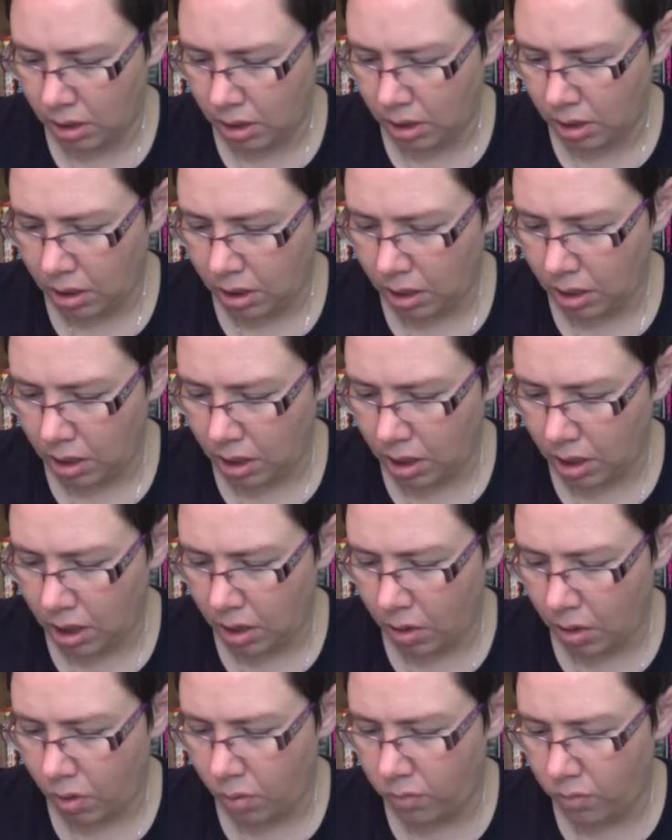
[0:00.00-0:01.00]
Oh,
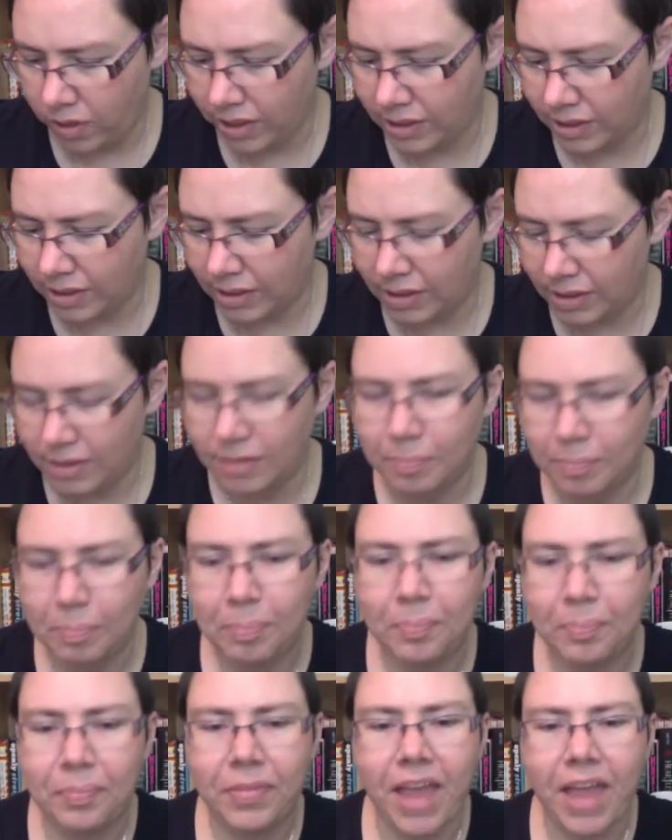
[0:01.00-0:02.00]
this is
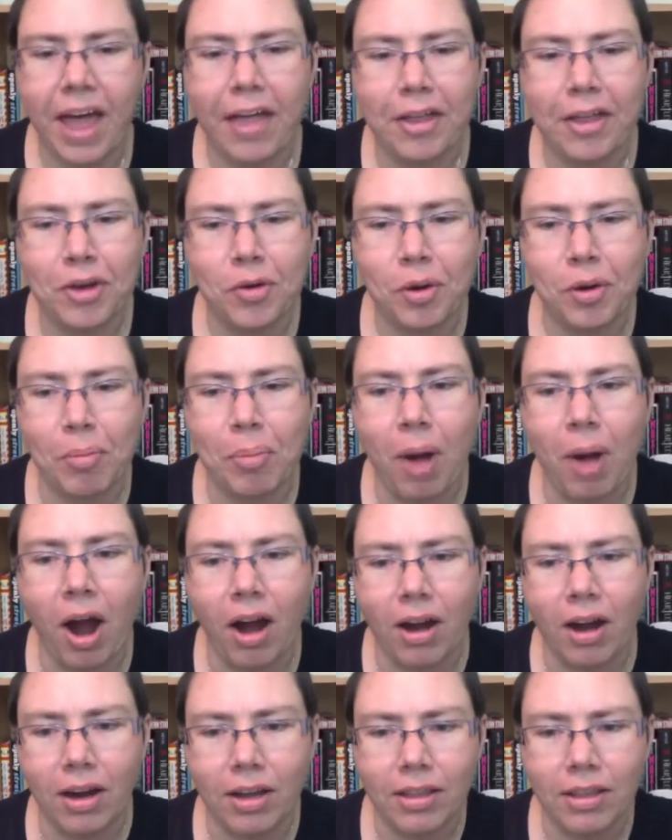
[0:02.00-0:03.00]
Eleanor and Park.
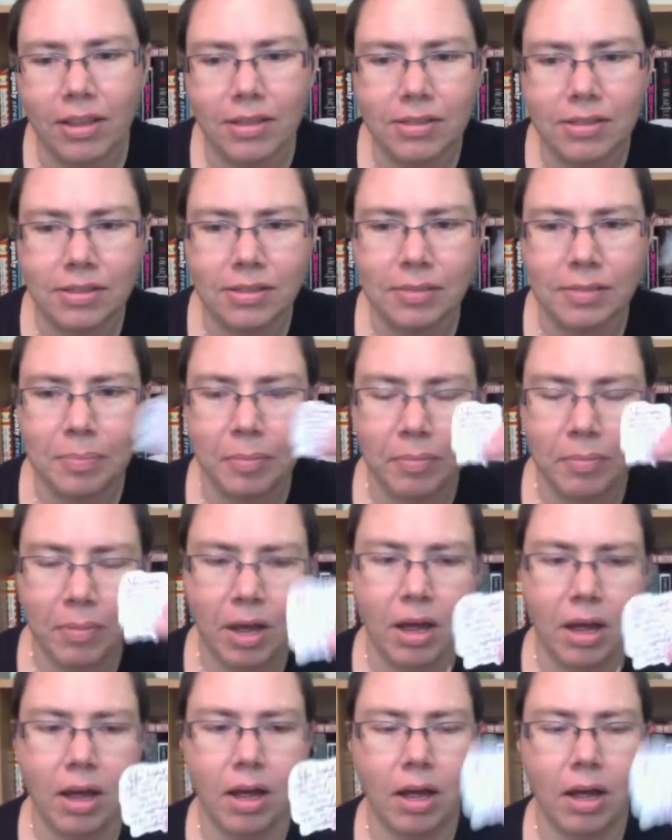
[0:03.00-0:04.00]
This is
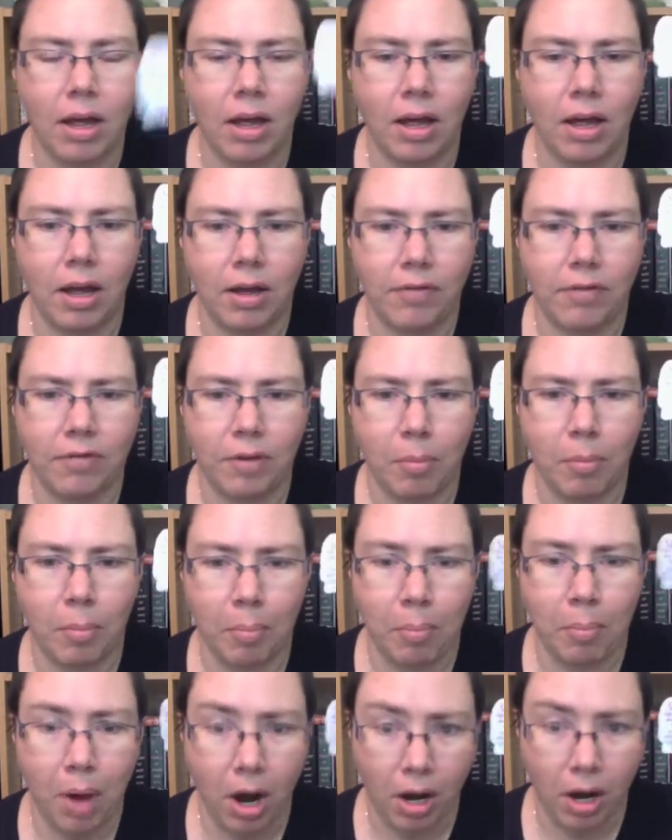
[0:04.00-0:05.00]
from
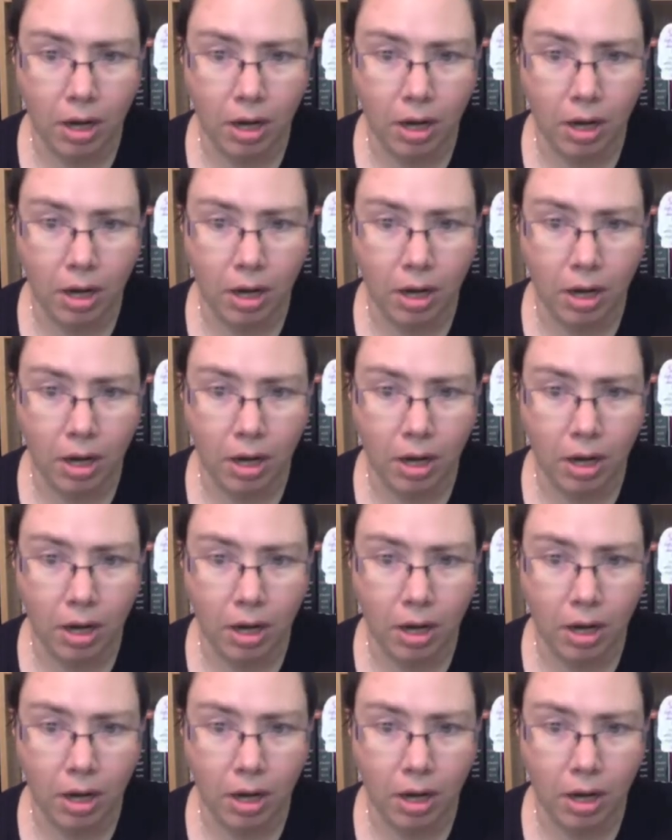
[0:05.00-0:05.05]
Park,